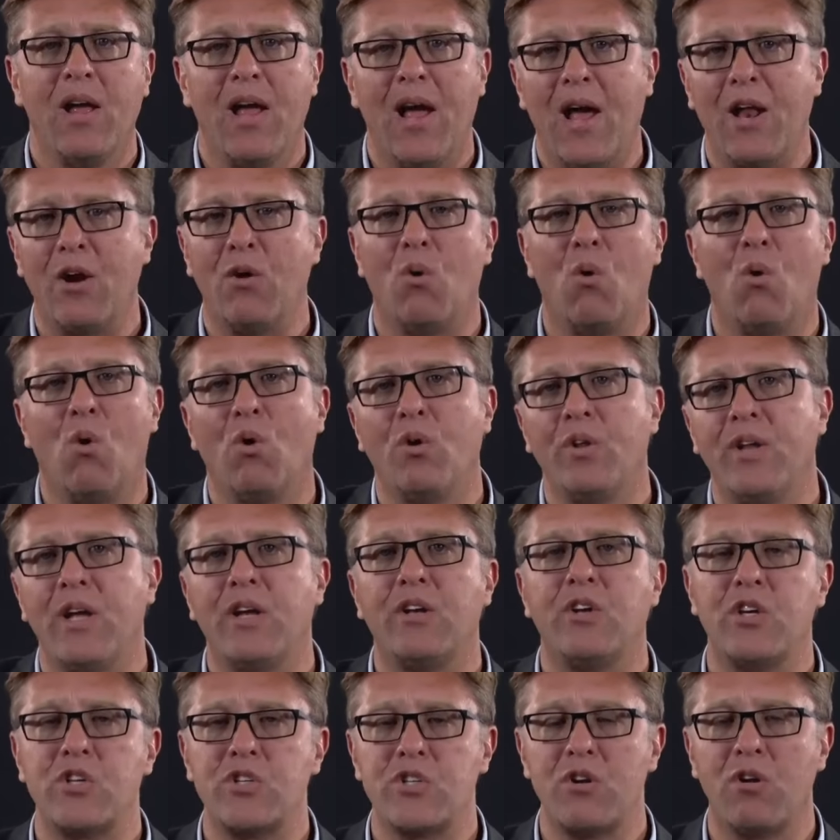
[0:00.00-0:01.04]
and all the
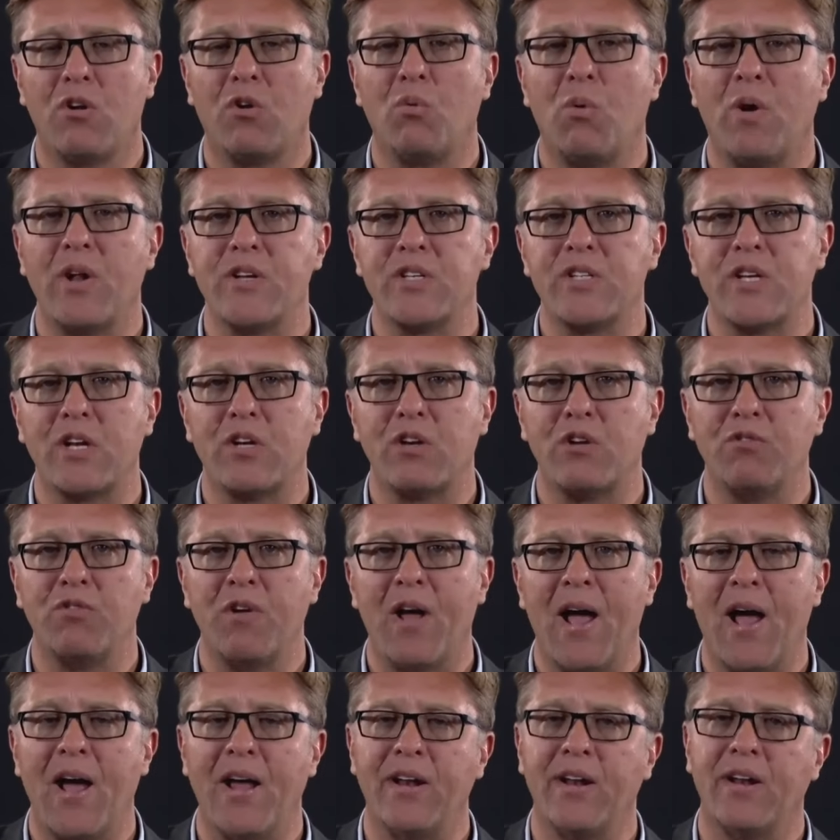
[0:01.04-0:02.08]
additional ones that you've
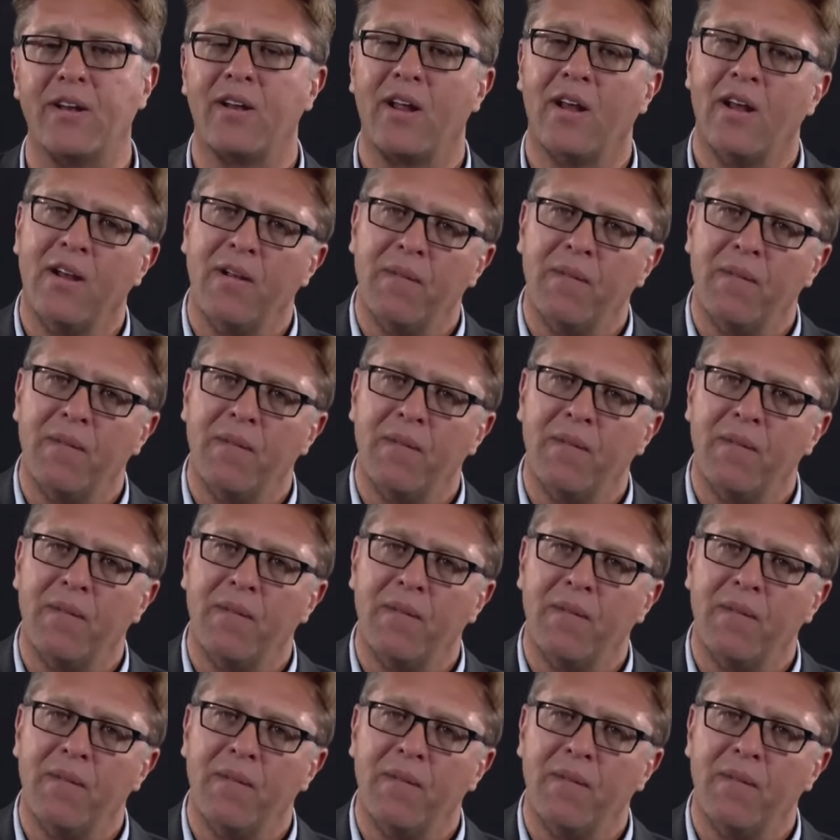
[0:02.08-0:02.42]
added.